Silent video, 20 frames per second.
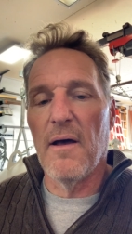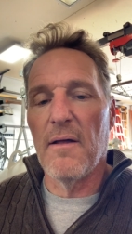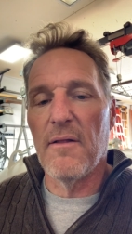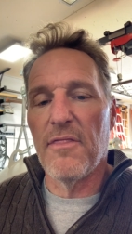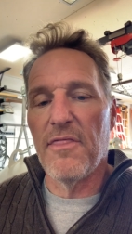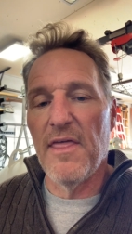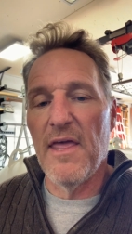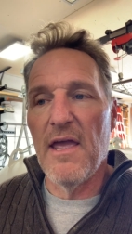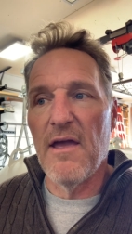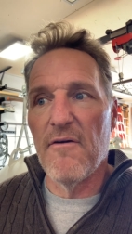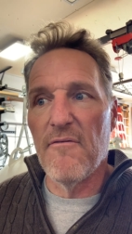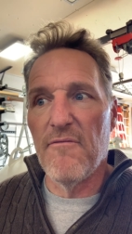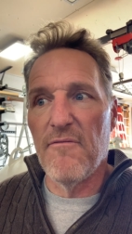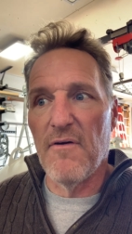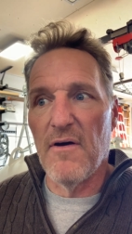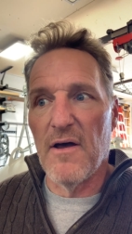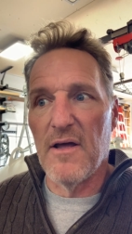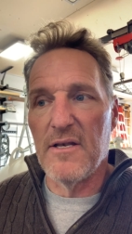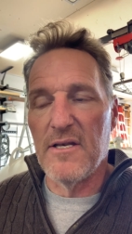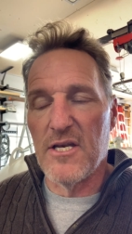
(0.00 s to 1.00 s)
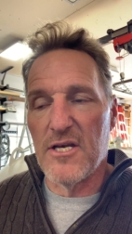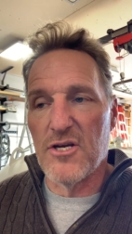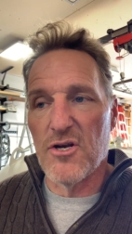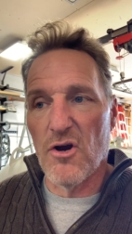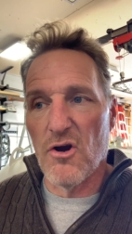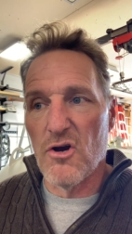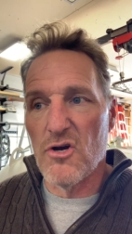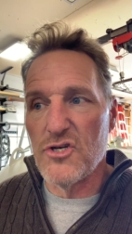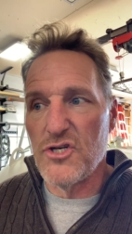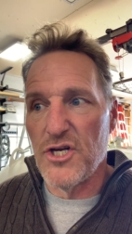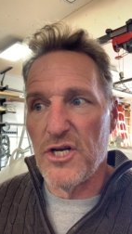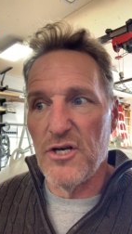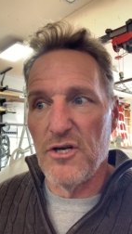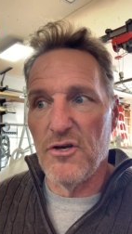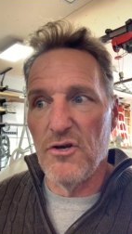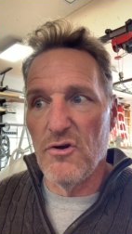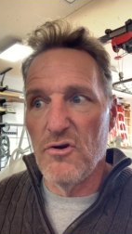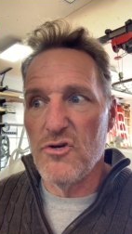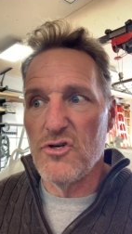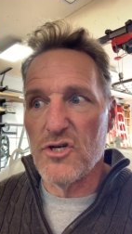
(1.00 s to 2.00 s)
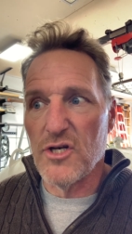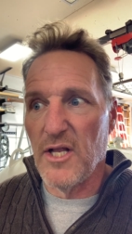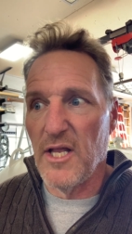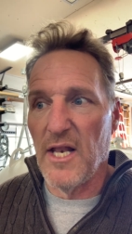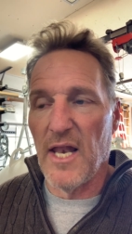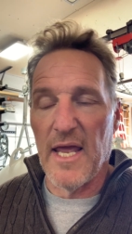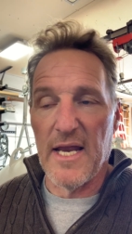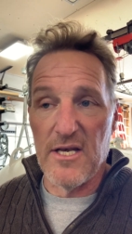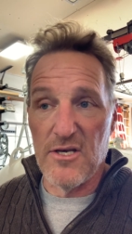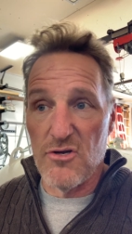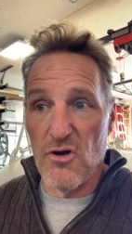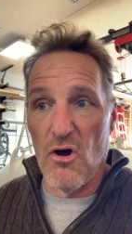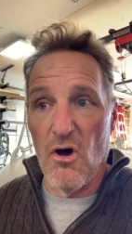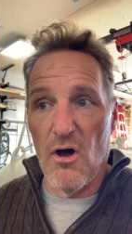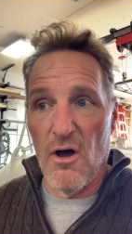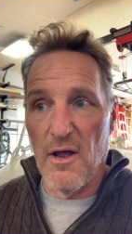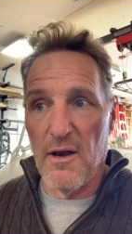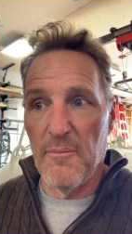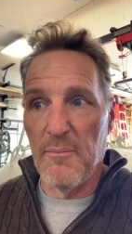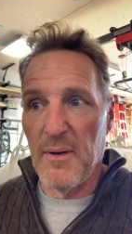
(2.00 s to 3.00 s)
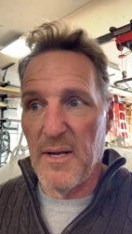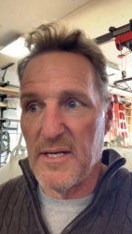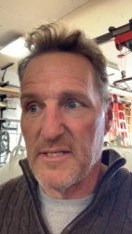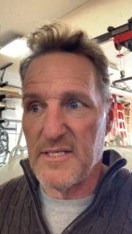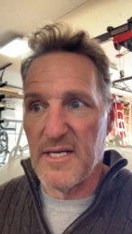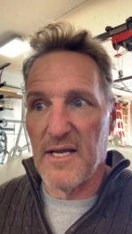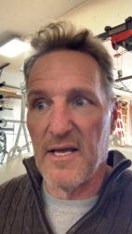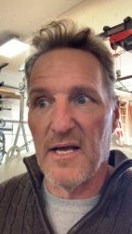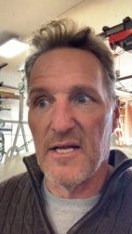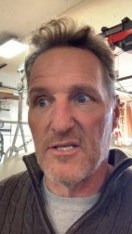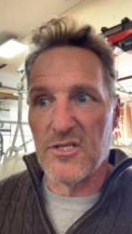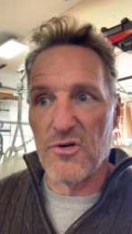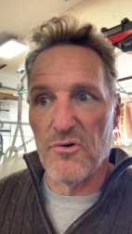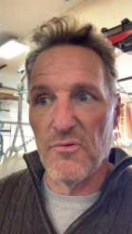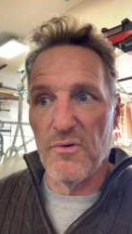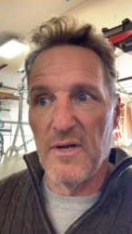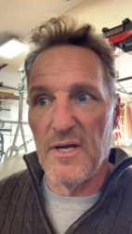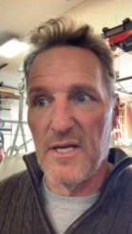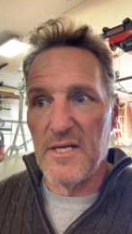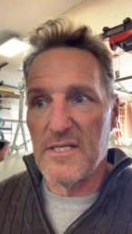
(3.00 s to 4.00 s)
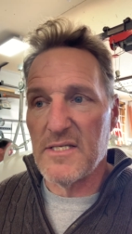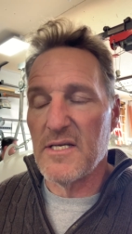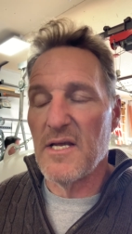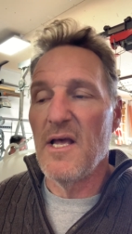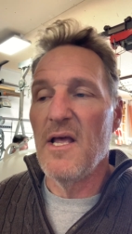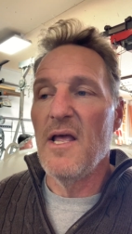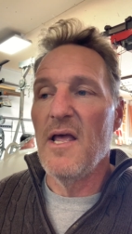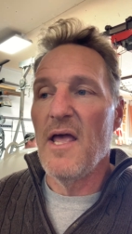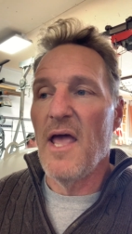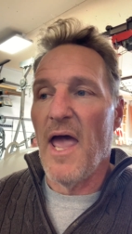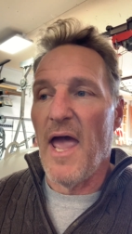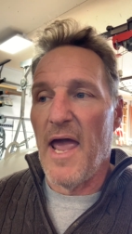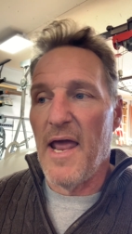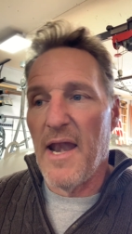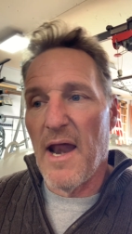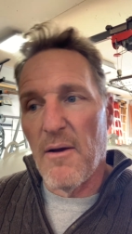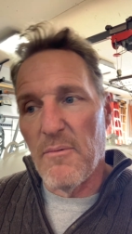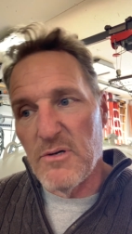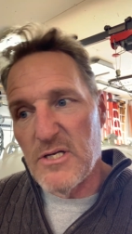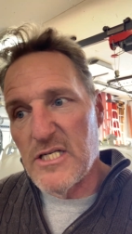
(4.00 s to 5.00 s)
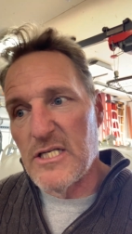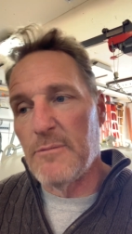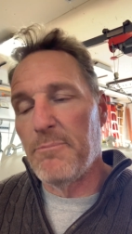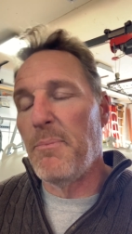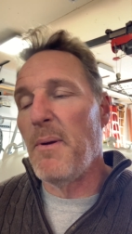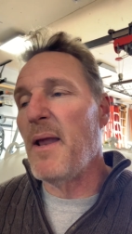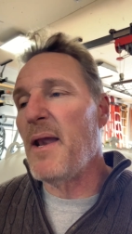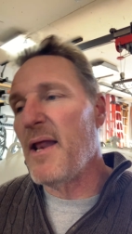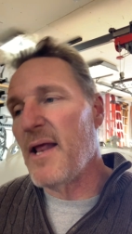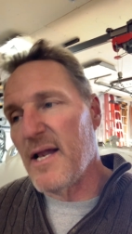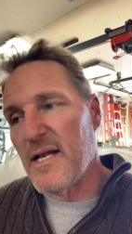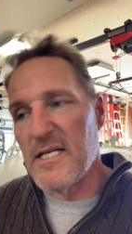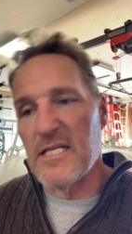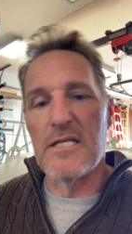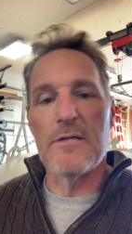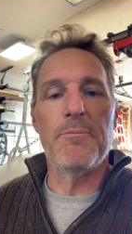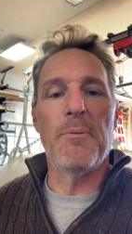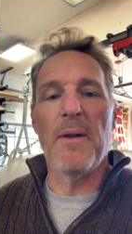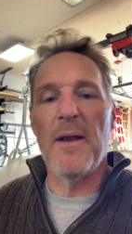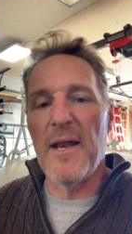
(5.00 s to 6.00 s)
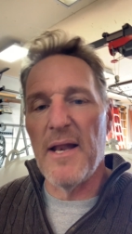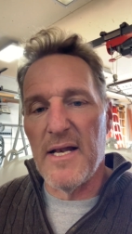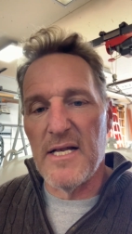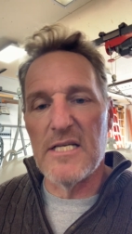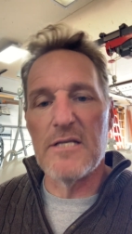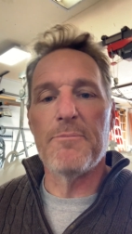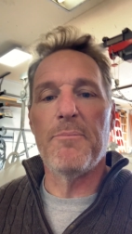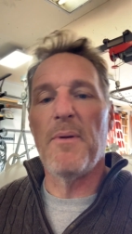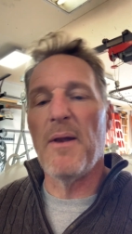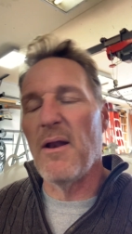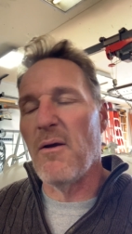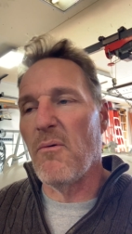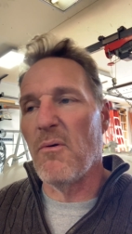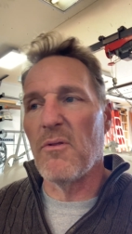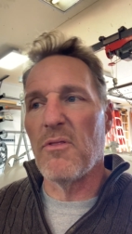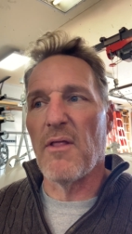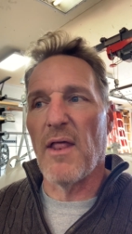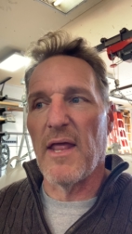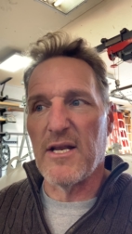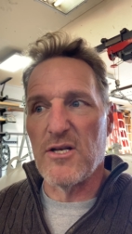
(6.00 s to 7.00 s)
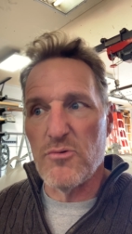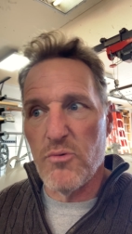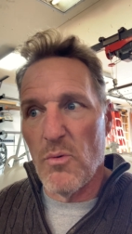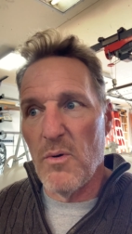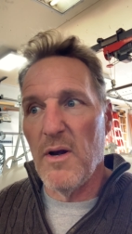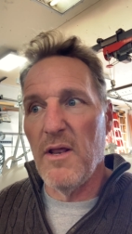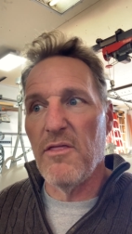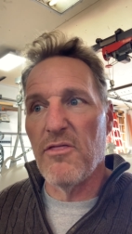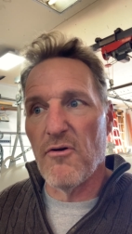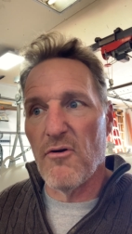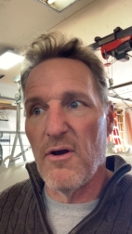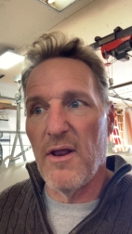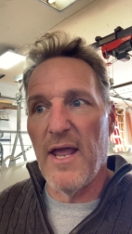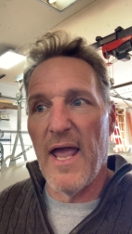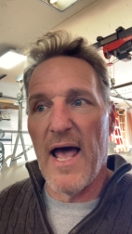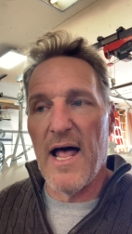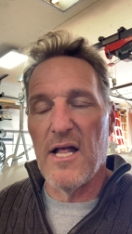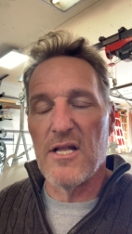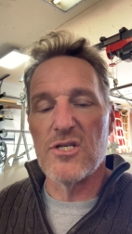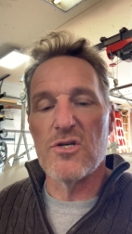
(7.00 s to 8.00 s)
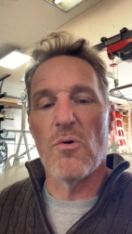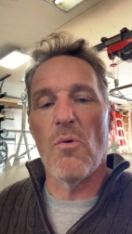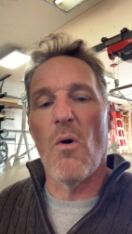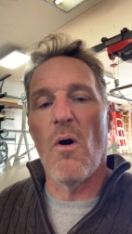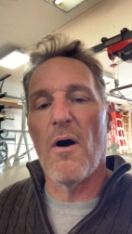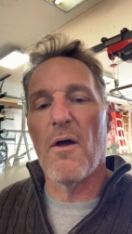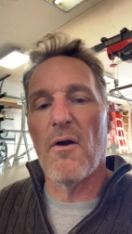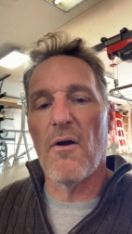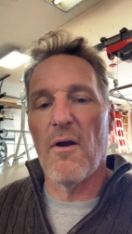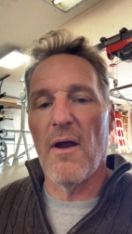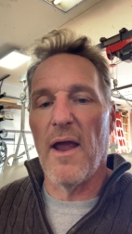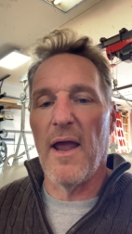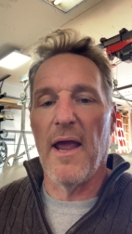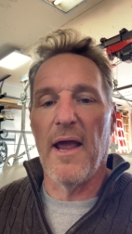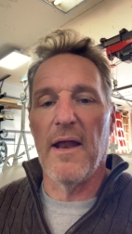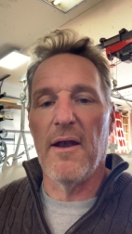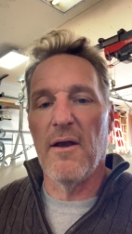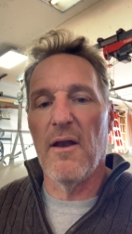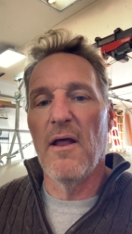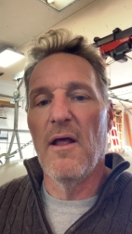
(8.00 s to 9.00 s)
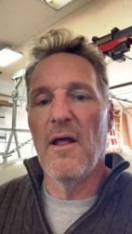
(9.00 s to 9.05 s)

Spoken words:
thing of detergent, usually like Dawn because it cuts grease, and I would spin it and spin it and spin it with like 20-30 gallons of water and